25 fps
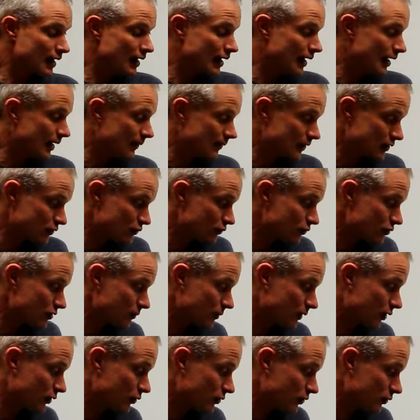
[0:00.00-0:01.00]
There's also
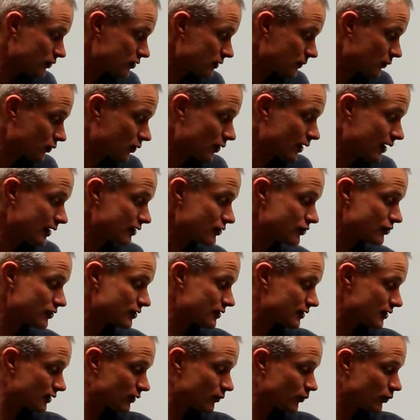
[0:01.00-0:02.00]
been some quite
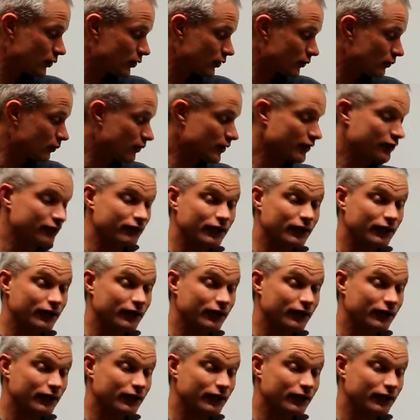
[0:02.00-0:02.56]
interesting work with